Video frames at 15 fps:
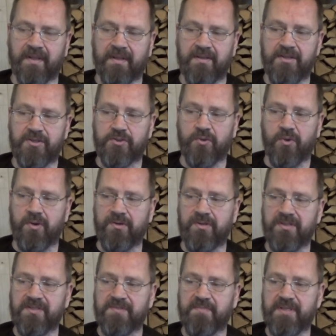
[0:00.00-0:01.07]
Destroying
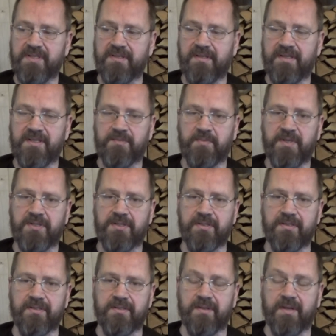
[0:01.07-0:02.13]
these
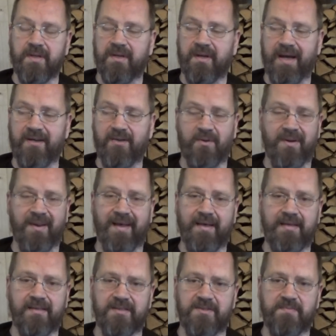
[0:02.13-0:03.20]
businesses. I don't
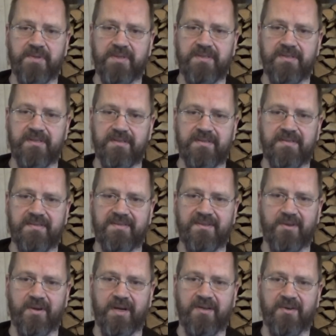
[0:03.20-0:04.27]
like this business.
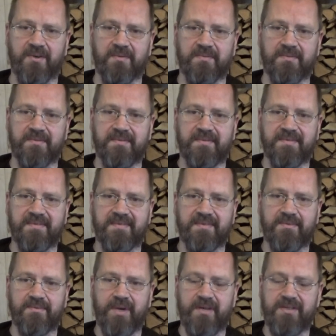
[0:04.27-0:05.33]
No, I don't.
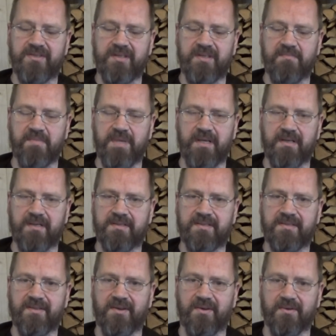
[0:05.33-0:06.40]
Raising
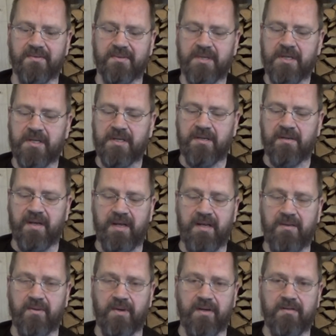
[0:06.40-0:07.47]
minks, no.
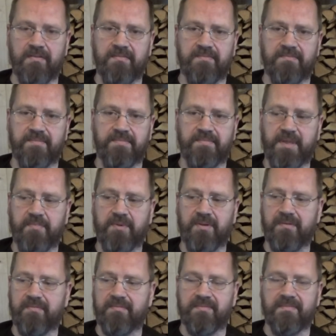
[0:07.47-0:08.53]
Anyway,
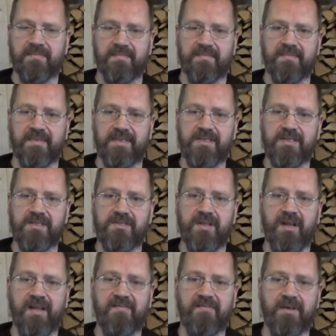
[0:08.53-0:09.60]
people, this is
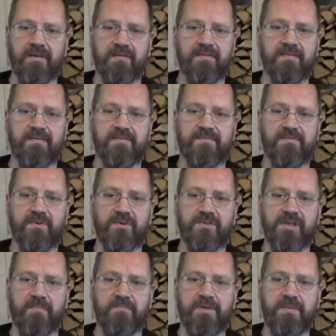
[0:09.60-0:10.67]
a living for
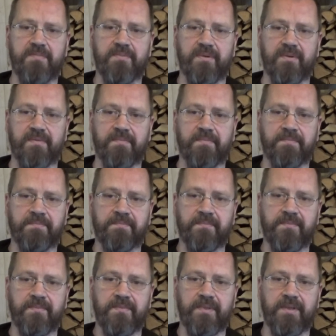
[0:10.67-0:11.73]
some people.
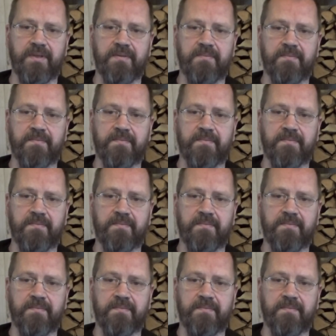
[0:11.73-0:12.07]
Yeah,